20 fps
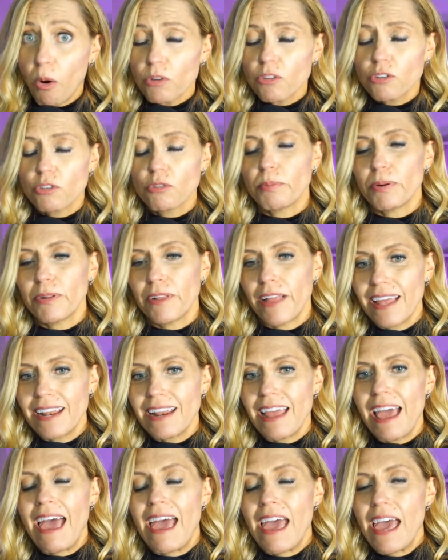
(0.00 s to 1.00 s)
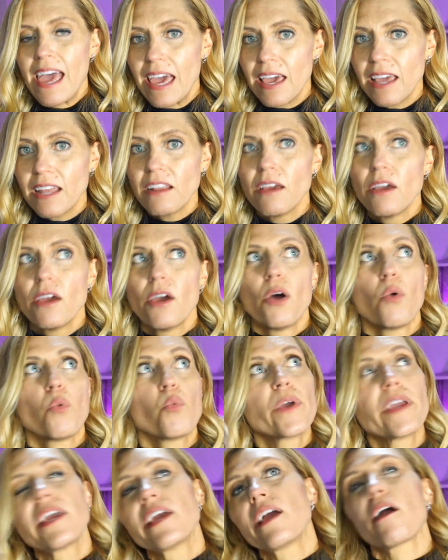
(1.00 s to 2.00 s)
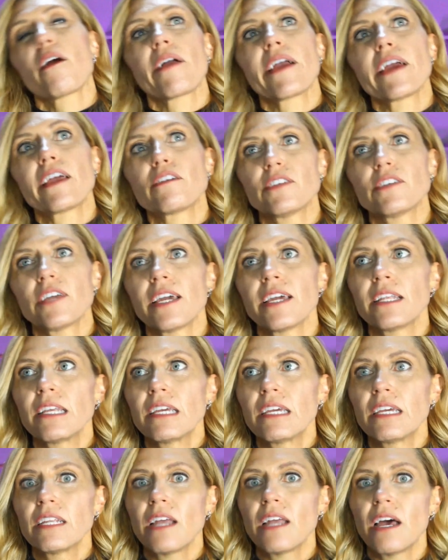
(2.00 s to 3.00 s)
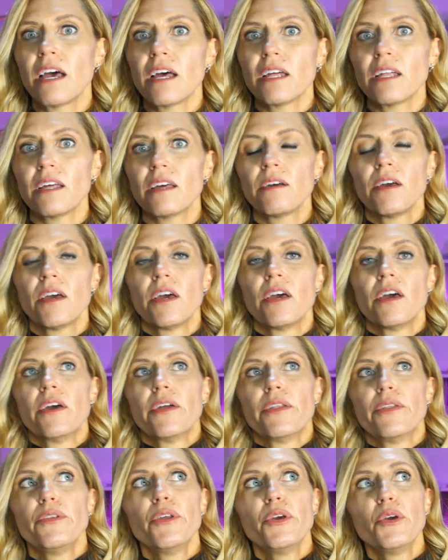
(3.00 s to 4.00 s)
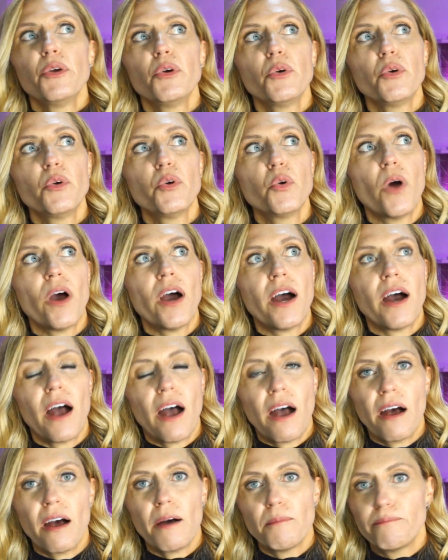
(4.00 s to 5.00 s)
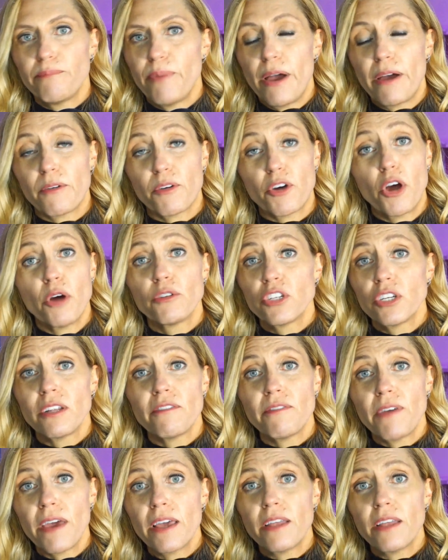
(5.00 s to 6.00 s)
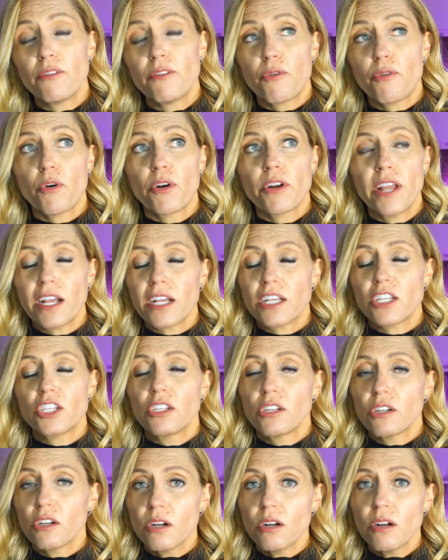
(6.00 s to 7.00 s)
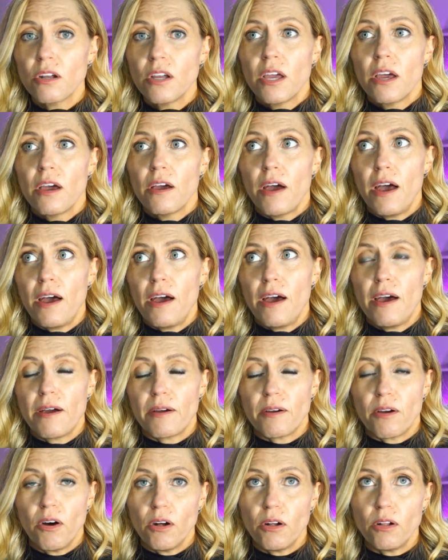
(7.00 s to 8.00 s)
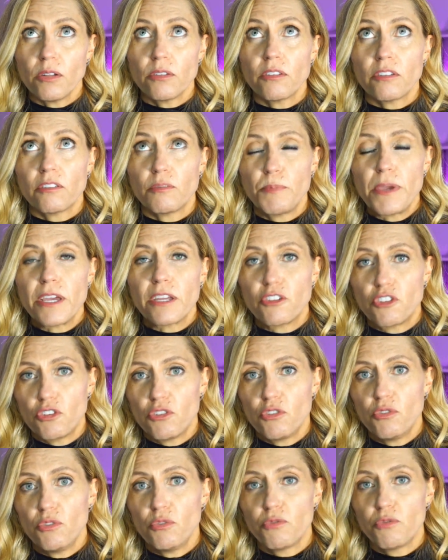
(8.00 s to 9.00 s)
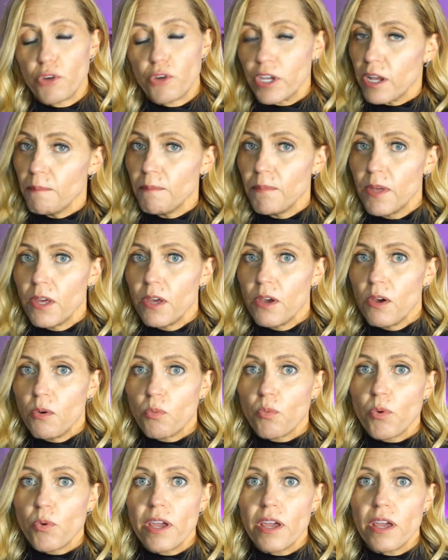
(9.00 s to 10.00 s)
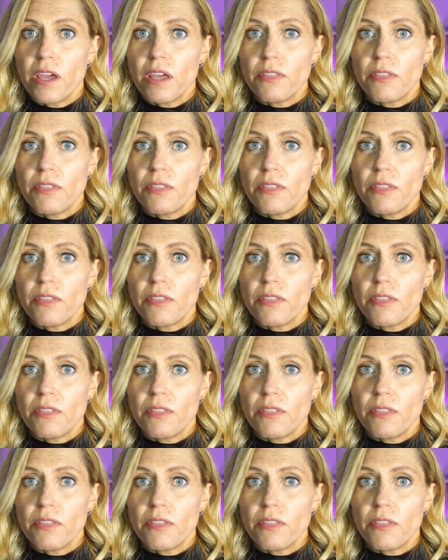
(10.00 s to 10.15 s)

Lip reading: to plan ahead. We are entertaining a new a coaching event for next year called Speak to Freedom, with